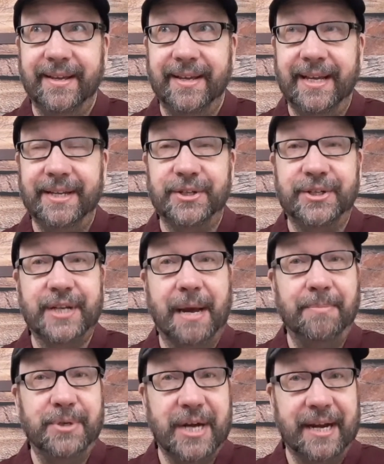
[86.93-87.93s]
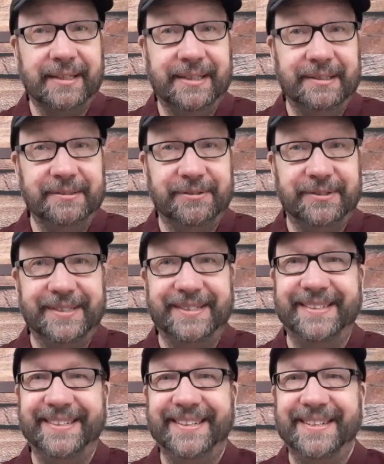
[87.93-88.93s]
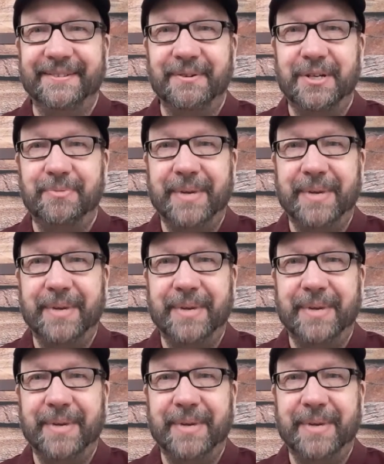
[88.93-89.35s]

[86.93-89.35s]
It's subjective, which